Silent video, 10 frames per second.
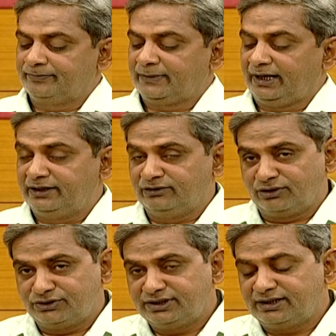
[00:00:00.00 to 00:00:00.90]

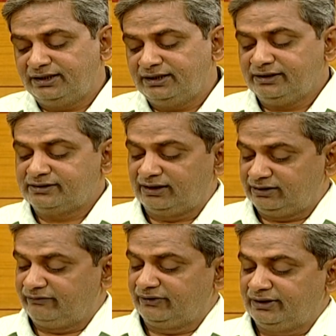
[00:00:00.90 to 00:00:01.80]
ideologically,
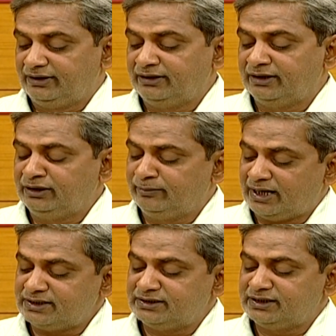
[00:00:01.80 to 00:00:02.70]
scientifically, and
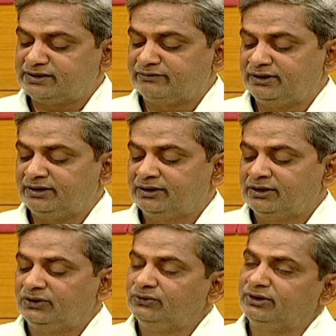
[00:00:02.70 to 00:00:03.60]
imaginatively
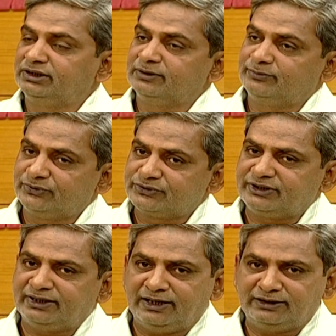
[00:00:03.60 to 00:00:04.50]
during the
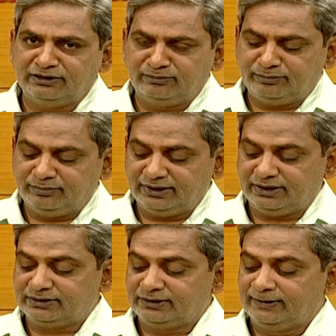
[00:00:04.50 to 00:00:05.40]
post-enlightened
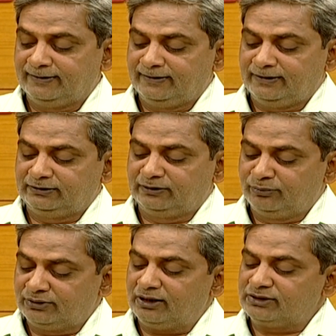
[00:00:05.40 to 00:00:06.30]
period. The
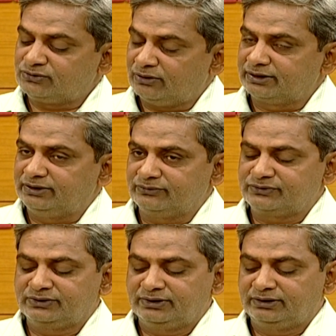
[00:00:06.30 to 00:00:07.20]
book also
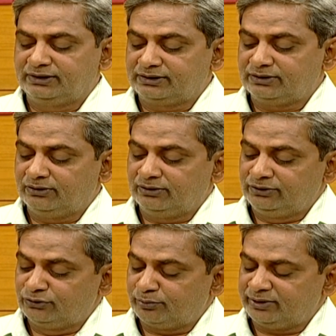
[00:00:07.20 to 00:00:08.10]
argues that
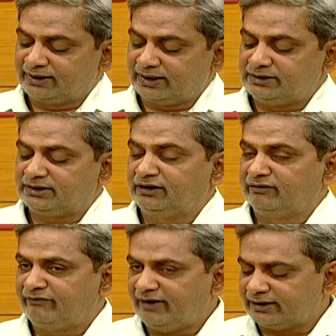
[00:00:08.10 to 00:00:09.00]
European culture in
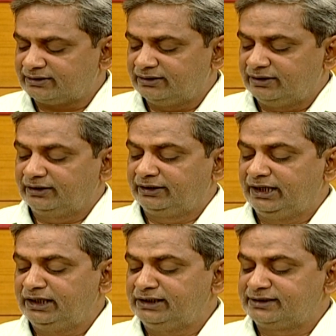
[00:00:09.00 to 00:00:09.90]
fact
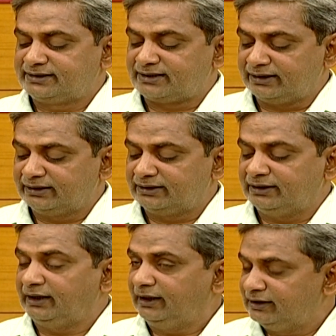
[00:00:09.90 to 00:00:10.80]
gained in strength
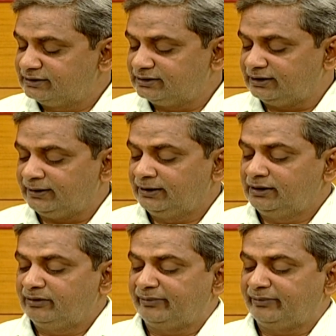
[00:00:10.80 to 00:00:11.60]
and identity by